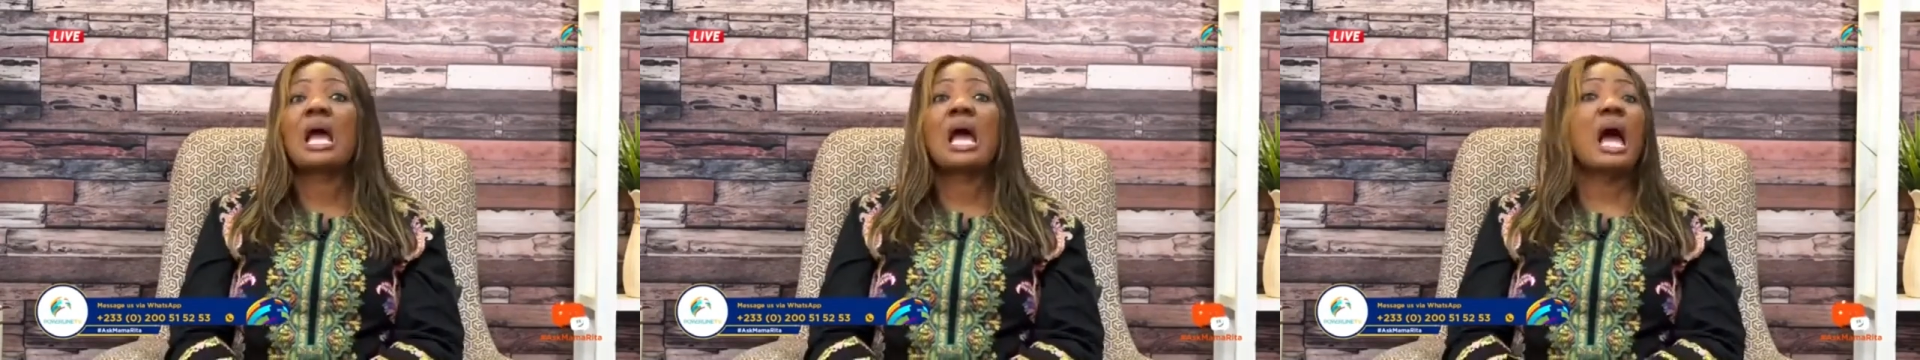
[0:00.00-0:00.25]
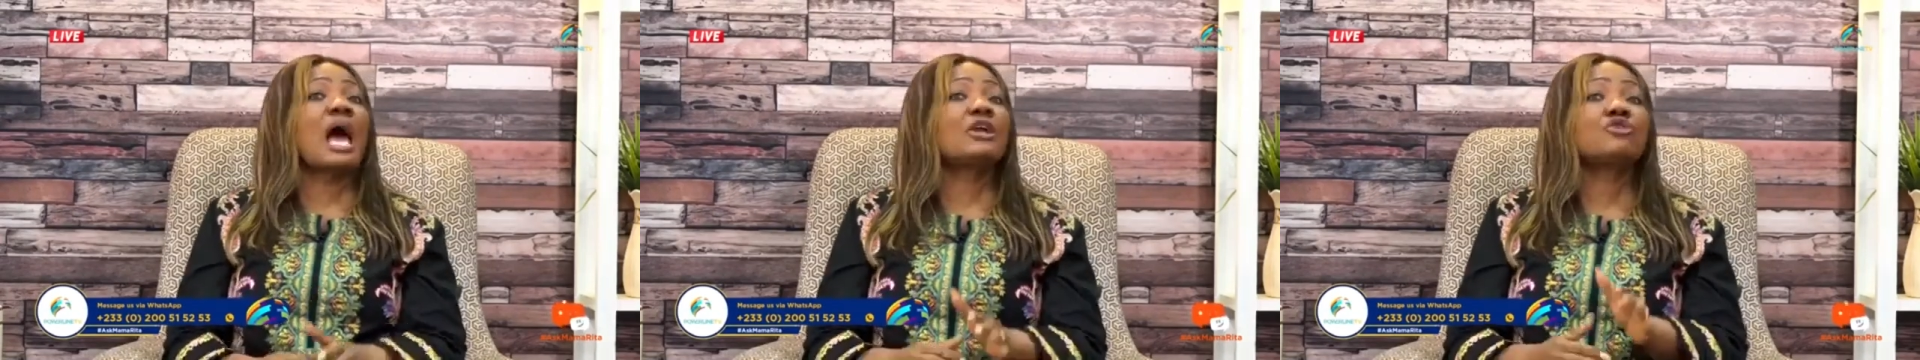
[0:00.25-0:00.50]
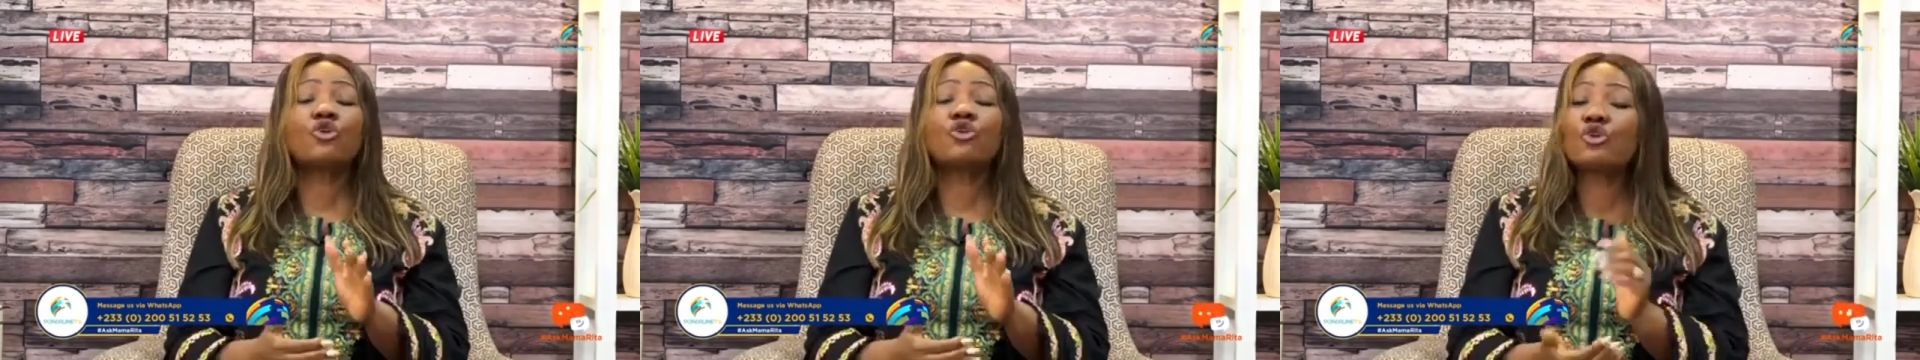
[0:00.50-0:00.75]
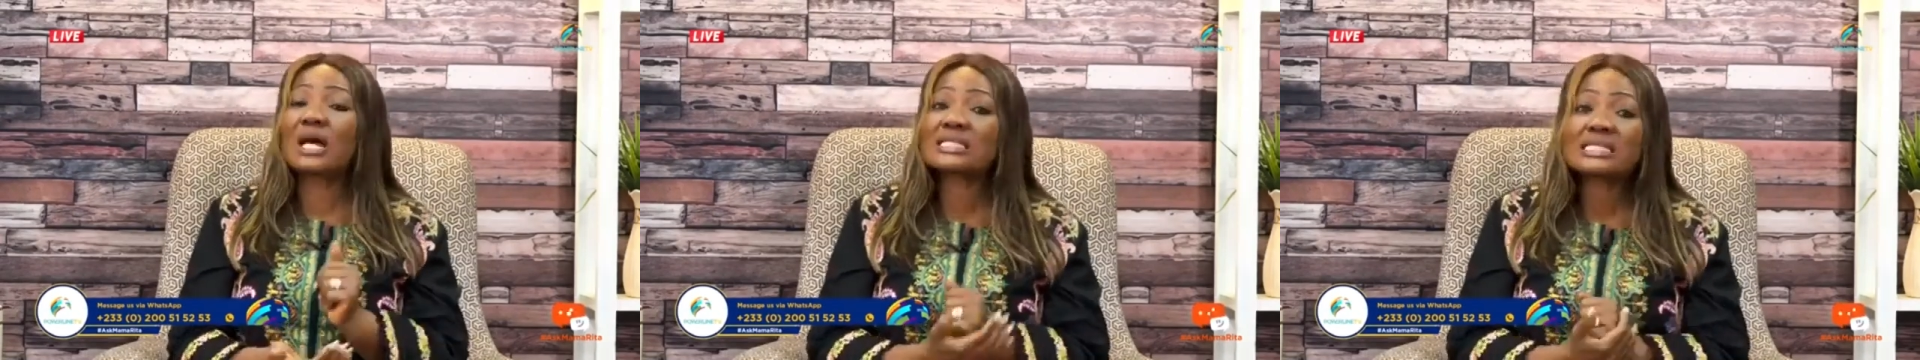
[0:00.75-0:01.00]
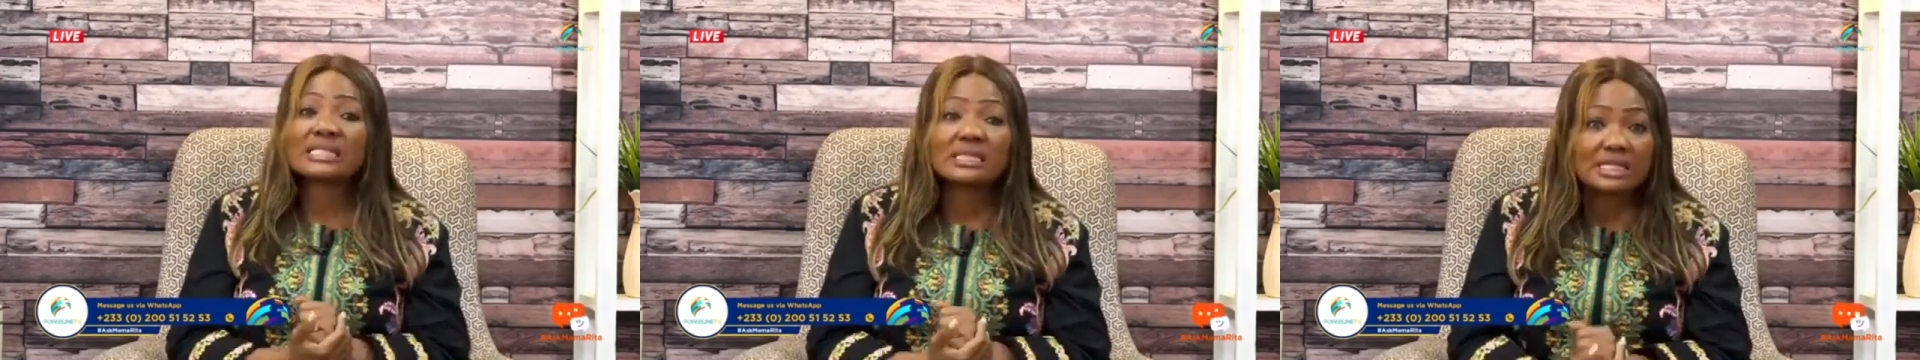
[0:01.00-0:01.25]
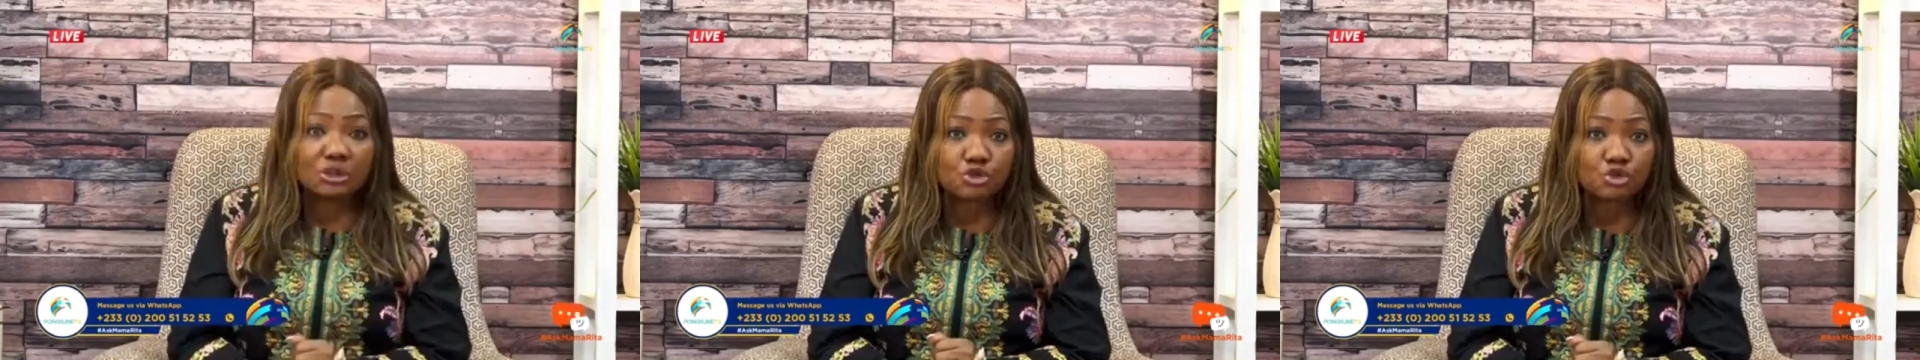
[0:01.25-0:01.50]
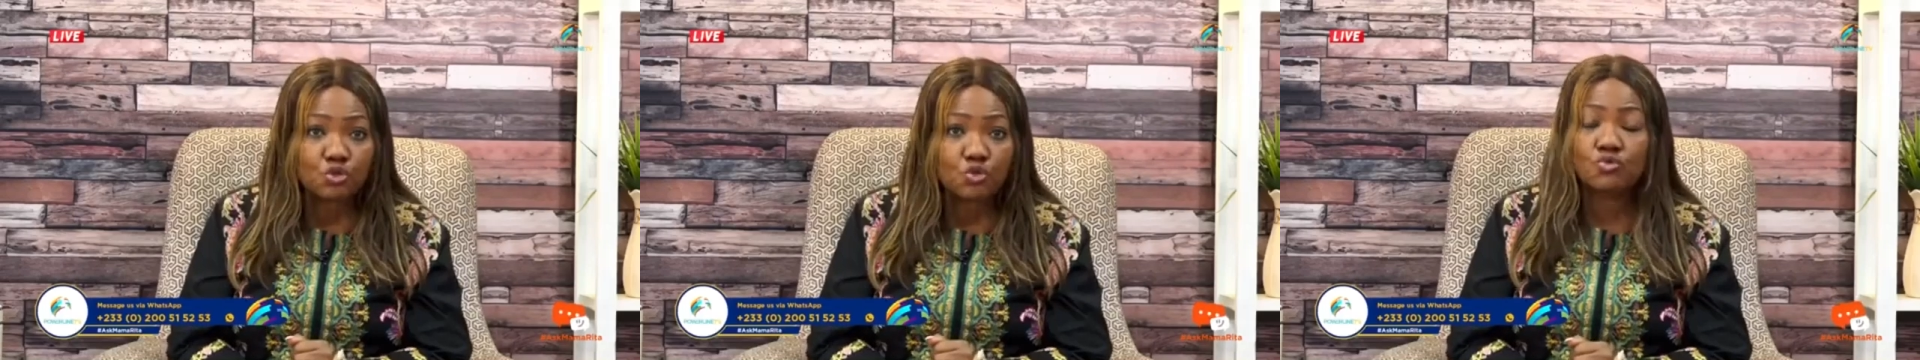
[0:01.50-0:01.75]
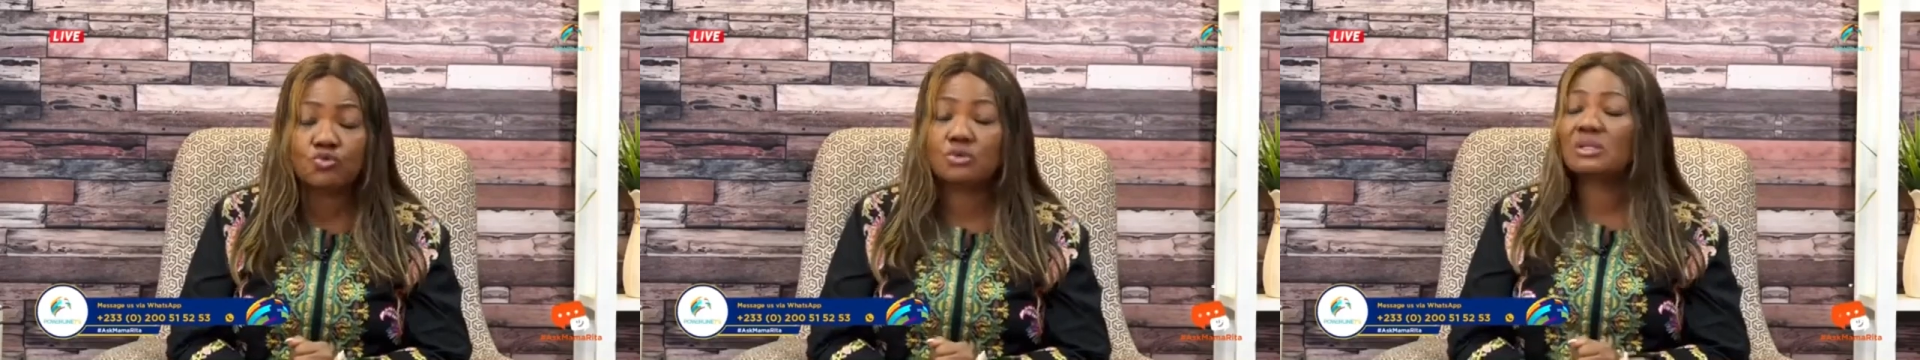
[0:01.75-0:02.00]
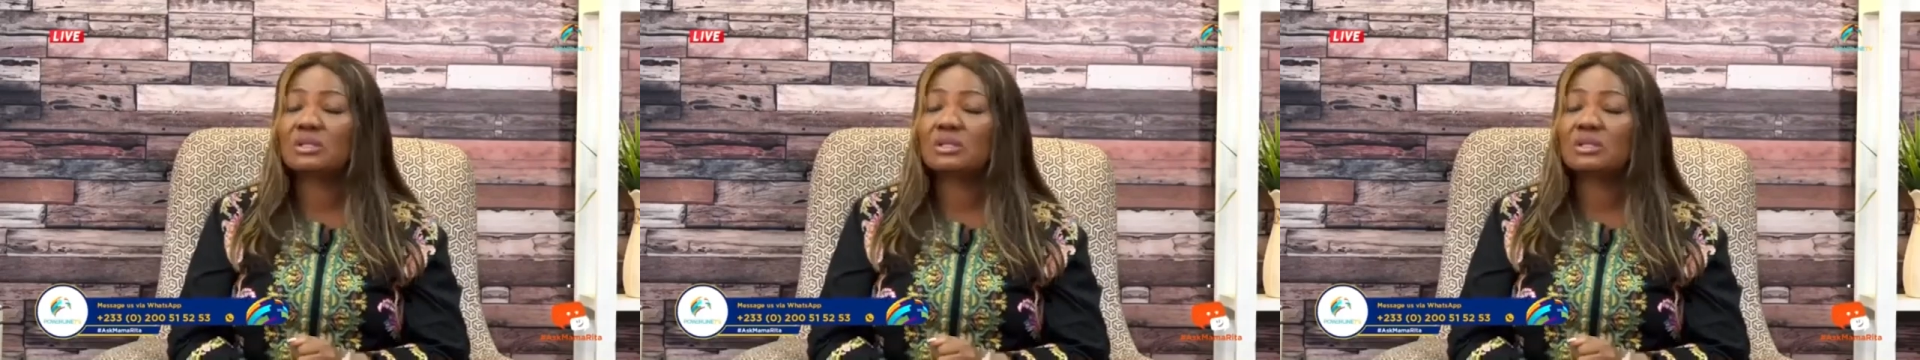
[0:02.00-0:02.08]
I know you are still in school.